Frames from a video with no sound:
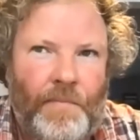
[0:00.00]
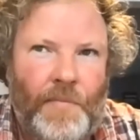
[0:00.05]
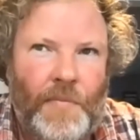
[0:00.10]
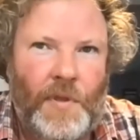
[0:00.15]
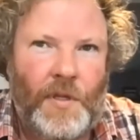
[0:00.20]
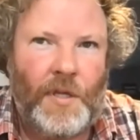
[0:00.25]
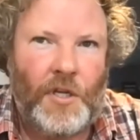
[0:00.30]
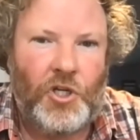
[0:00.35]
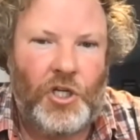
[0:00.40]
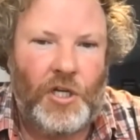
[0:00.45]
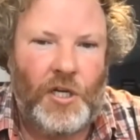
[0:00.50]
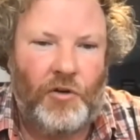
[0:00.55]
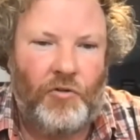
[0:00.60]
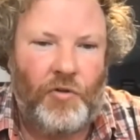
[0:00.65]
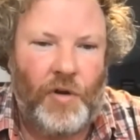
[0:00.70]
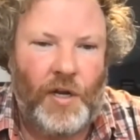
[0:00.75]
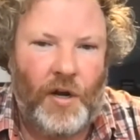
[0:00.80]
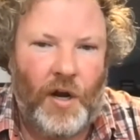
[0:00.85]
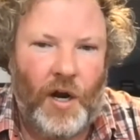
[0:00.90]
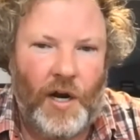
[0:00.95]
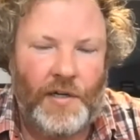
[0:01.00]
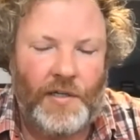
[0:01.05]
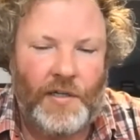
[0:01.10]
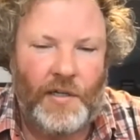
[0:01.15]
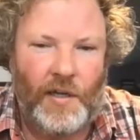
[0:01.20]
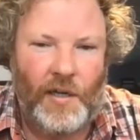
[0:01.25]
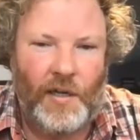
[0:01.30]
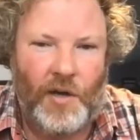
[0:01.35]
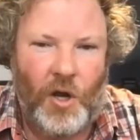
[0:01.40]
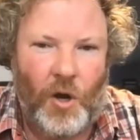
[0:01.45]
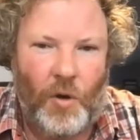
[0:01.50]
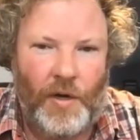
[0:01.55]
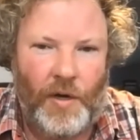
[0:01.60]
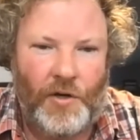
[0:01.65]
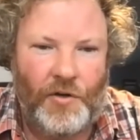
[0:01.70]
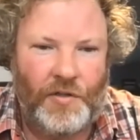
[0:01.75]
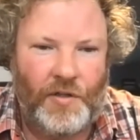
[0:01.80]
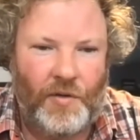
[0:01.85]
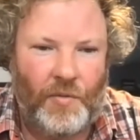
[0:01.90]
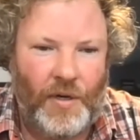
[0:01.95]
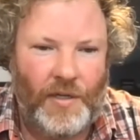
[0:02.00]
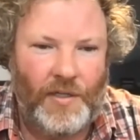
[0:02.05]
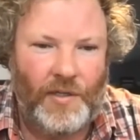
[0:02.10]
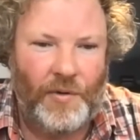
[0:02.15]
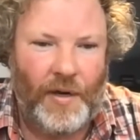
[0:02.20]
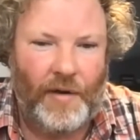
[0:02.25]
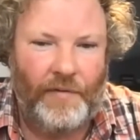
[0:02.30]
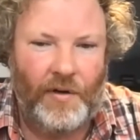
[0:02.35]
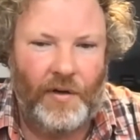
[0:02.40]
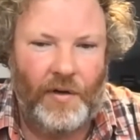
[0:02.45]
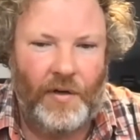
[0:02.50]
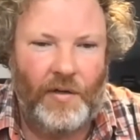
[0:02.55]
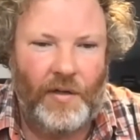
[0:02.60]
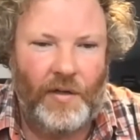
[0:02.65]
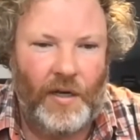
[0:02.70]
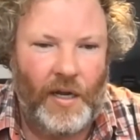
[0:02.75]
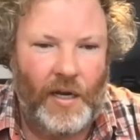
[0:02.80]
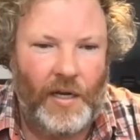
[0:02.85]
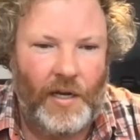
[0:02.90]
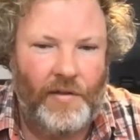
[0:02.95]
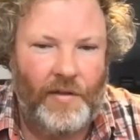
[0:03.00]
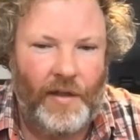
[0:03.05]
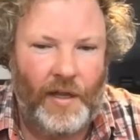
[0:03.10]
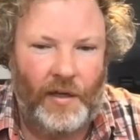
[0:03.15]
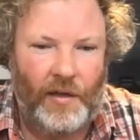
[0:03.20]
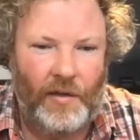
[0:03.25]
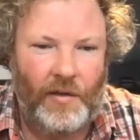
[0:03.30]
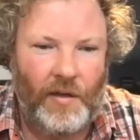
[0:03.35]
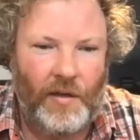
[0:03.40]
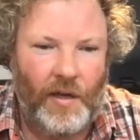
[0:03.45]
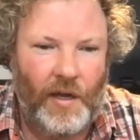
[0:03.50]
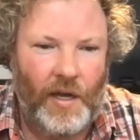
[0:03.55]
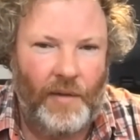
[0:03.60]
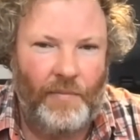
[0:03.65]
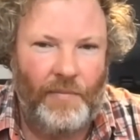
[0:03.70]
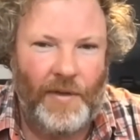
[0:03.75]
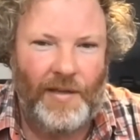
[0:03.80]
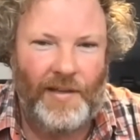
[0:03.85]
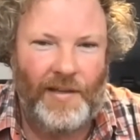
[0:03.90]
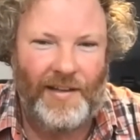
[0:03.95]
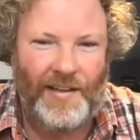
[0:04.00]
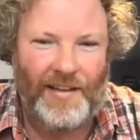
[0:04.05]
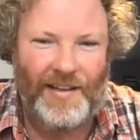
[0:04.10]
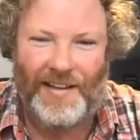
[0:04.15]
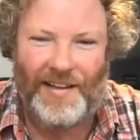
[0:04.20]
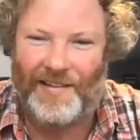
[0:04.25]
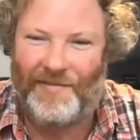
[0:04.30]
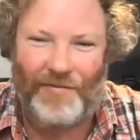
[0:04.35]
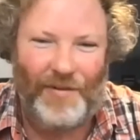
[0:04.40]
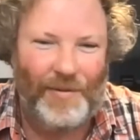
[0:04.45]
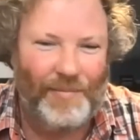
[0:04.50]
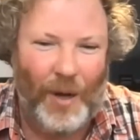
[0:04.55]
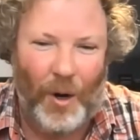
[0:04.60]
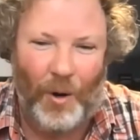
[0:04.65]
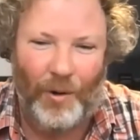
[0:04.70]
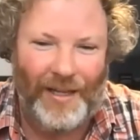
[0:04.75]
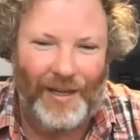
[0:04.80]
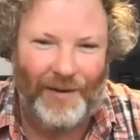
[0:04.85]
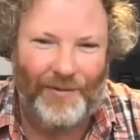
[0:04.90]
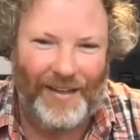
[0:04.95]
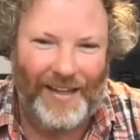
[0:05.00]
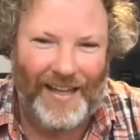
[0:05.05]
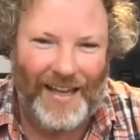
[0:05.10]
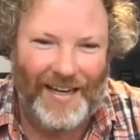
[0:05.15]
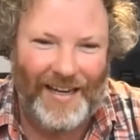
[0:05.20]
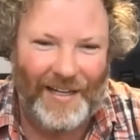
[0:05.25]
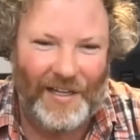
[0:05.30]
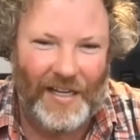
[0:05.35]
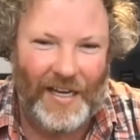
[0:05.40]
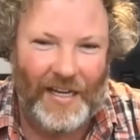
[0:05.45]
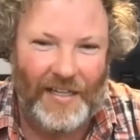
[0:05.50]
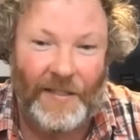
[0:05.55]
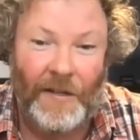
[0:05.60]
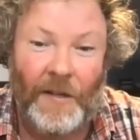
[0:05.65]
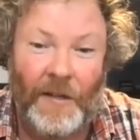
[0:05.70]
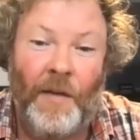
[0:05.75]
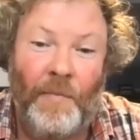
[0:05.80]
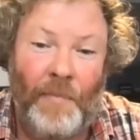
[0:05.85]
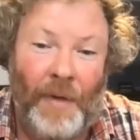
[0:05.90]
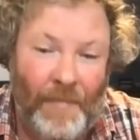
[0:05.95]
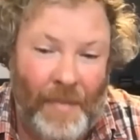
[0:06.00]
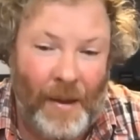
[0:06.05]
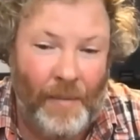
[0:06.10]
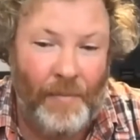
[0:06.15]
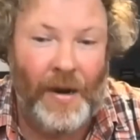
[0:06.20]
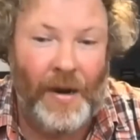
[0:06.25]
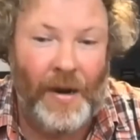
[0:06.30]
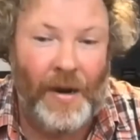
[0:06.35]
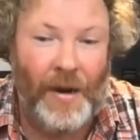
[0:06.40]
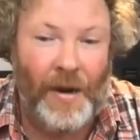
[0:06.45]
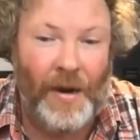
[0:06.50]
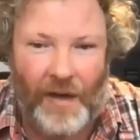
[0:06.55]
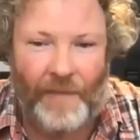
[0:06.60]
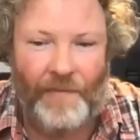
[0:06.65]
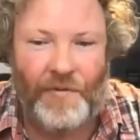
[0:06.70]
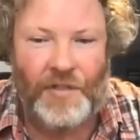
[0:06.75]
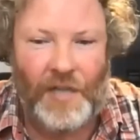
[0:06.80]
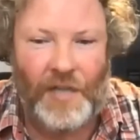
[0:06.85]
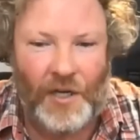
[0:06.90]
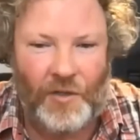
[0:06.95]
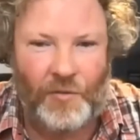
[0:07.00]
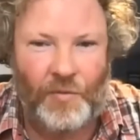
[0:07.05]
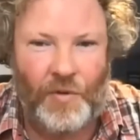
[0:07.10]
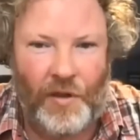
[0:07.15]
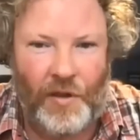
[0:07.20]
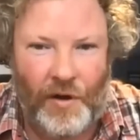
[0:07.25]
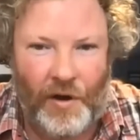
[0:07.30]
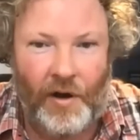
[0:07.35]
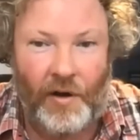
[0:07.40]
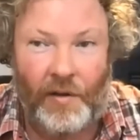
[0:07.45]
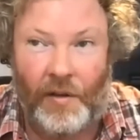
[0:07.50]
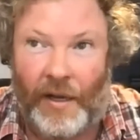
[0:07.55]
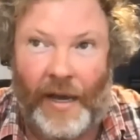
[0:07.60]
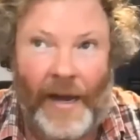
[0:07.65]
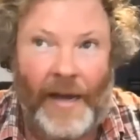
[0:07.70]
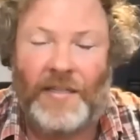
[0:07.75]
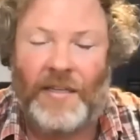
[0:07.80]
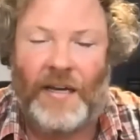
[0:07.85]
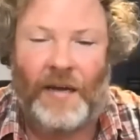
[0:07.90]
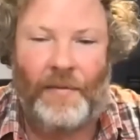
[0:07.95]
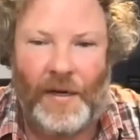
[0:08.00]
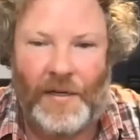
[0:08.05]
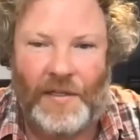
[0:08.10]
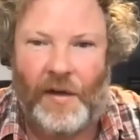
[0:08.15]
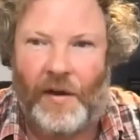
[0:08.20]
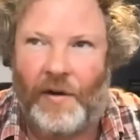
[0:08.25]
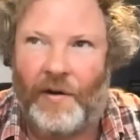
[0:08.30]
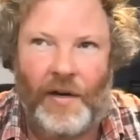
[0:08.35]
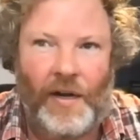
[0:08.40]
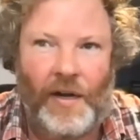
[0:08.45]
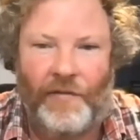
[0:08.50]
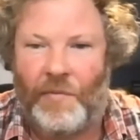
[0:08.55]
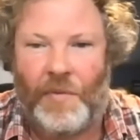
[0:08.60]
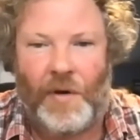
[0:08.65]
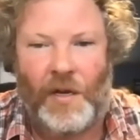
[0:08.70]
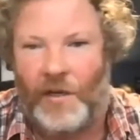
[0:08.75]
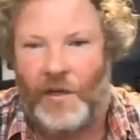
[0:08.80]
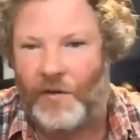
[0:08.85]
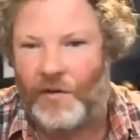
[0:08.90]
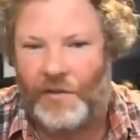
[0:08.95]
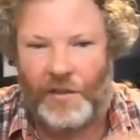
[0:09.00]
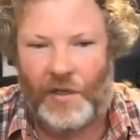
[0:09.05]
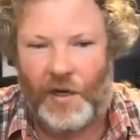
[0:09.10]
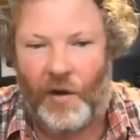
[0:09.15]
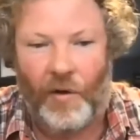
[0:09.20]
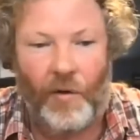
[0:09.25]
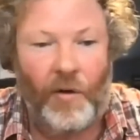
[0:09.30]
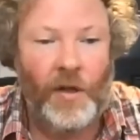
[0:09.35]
she did Greek art and no interest whatsoever in anything remotely related to this. But I remember having a conversation with her the last time I saw her, however many years ago,